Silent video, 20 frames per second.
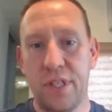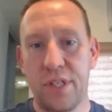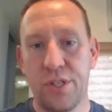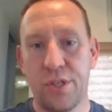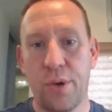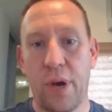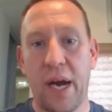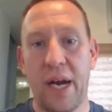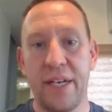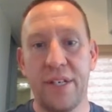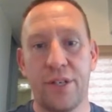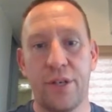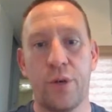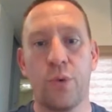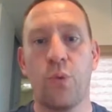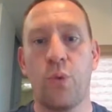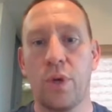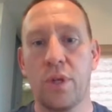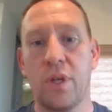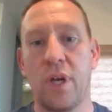So I
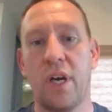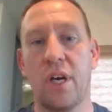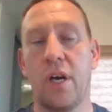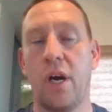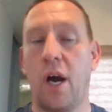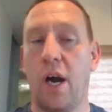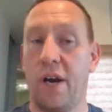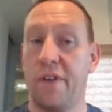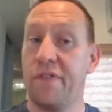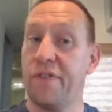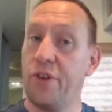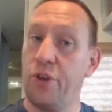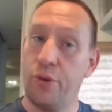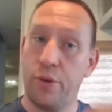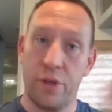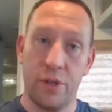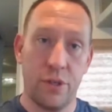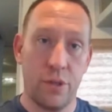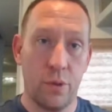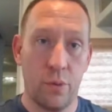turn world lock off.
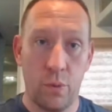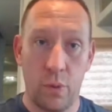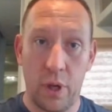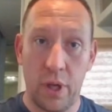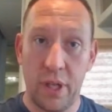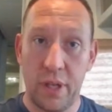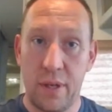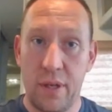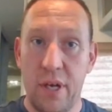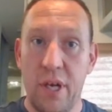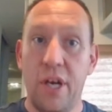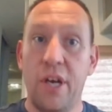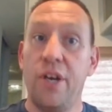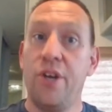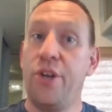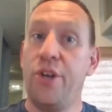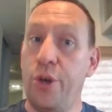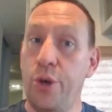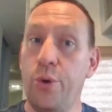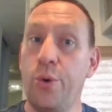You can turn
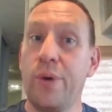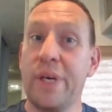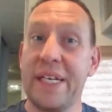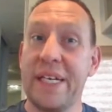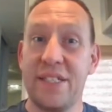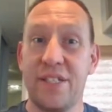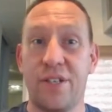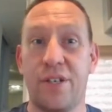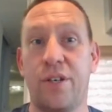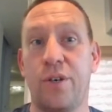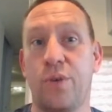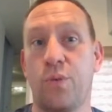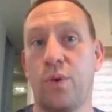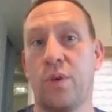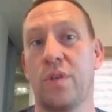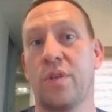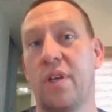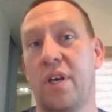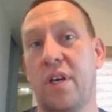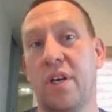
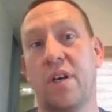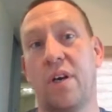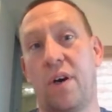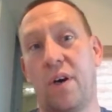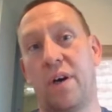world lock